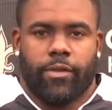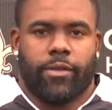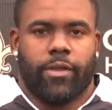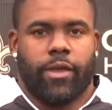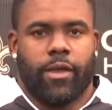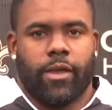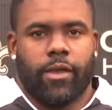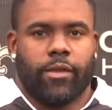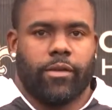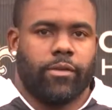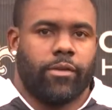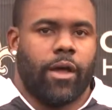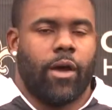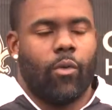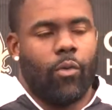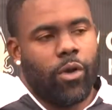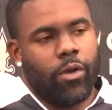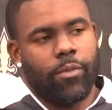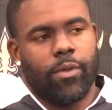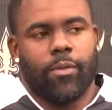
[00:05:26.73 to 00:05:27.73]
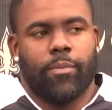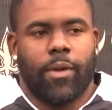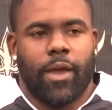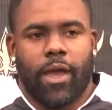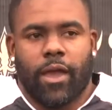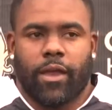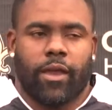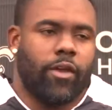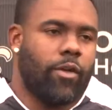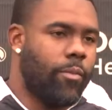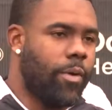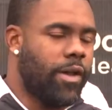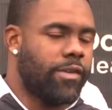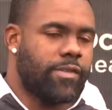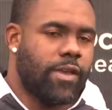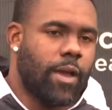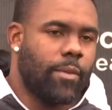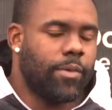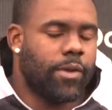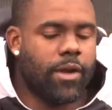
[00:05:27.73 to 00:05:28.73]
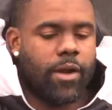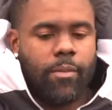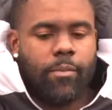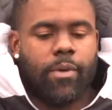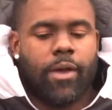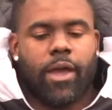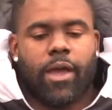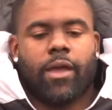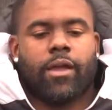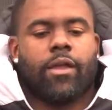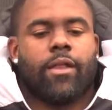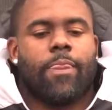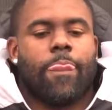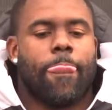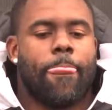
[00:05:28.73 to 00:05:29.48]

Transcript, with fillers: that I want to be back, everybody's happy that I'm back,